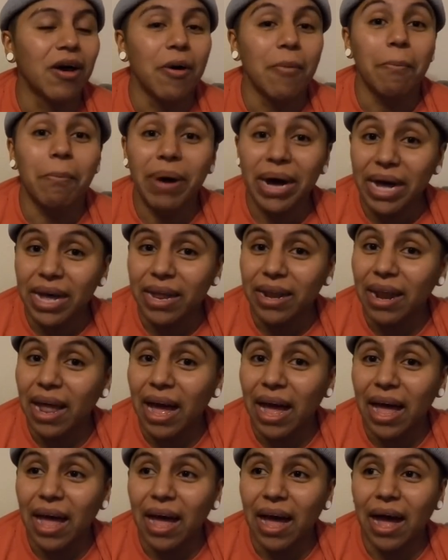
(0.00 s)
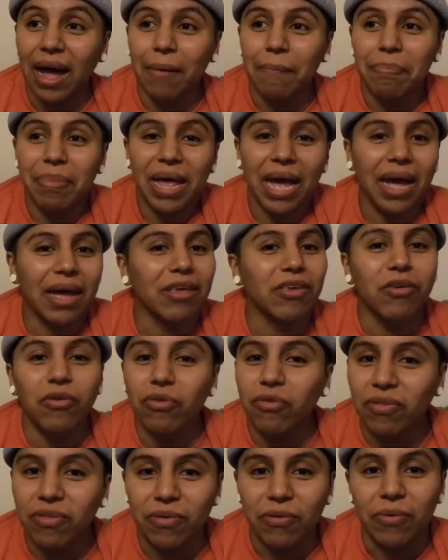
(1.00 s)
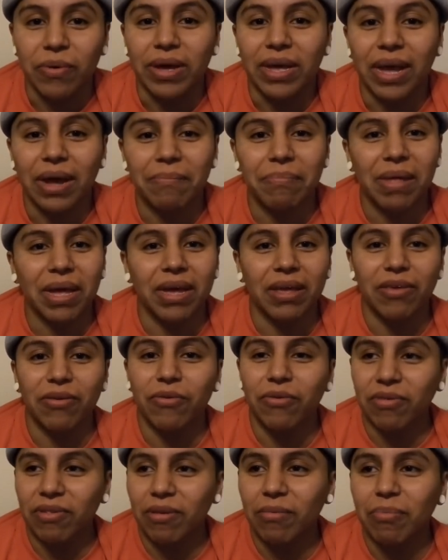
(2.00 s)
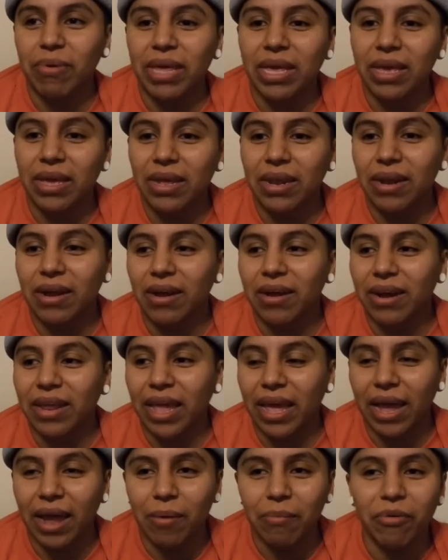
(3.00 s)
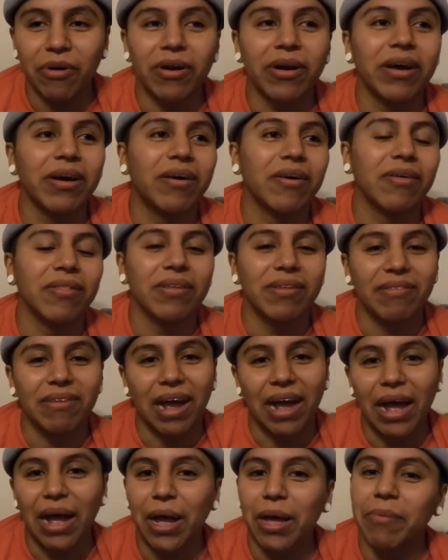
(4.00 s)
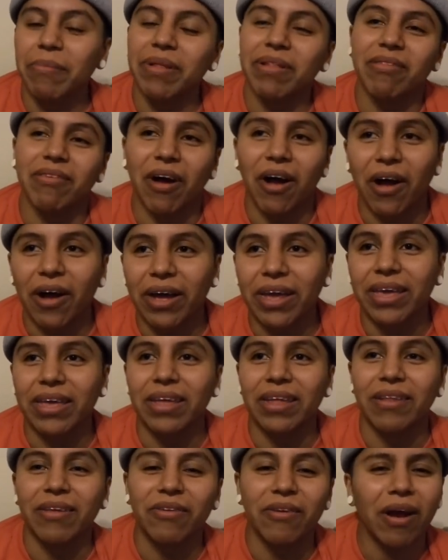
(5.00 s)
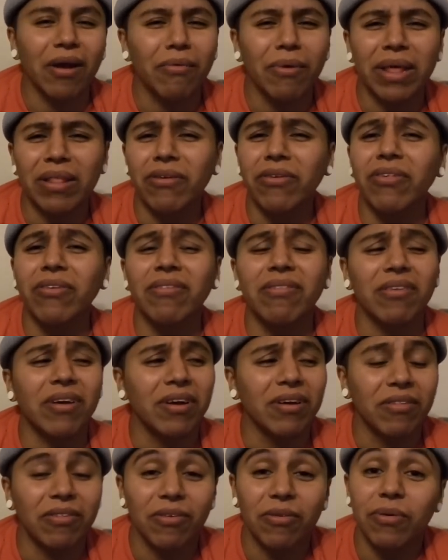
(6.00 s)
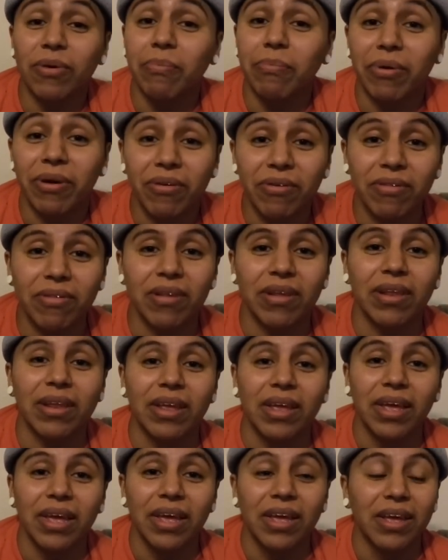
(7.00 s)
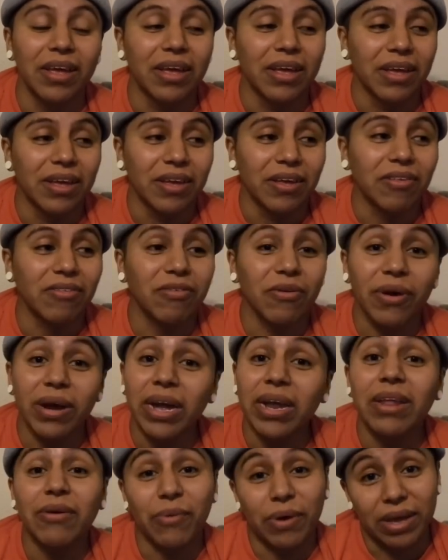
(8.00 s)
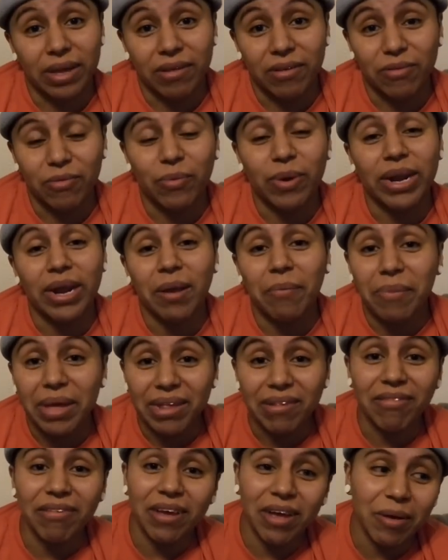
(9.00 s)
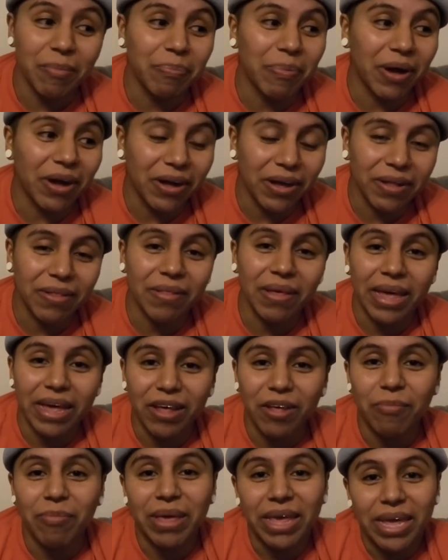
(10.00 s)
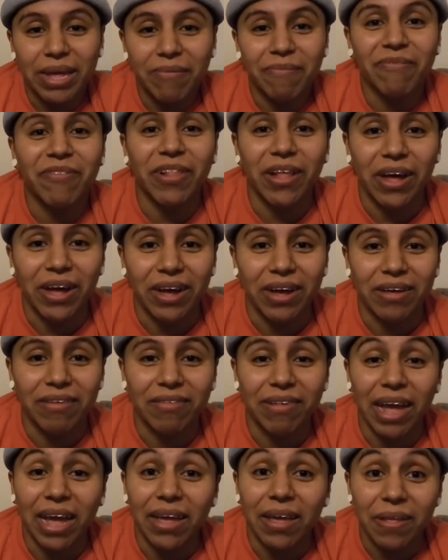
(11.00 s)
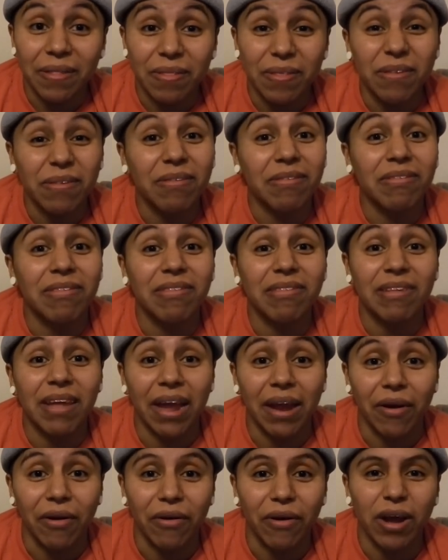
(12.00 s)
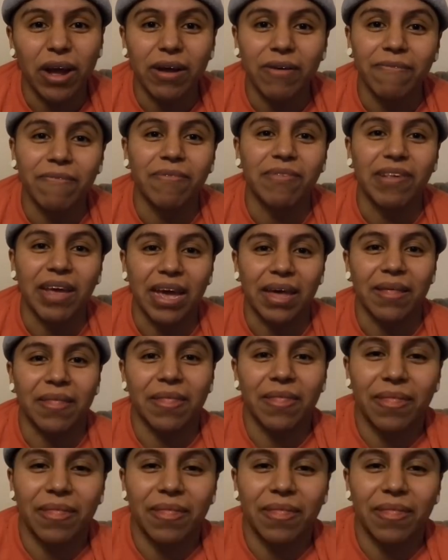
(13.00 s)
But I'm not used to it. I'm not used to being on camera all the time and talking. You know, I'd rather just talk to you in person. So anyways, when I mess up on the LBM vlogs, I get this stare of death.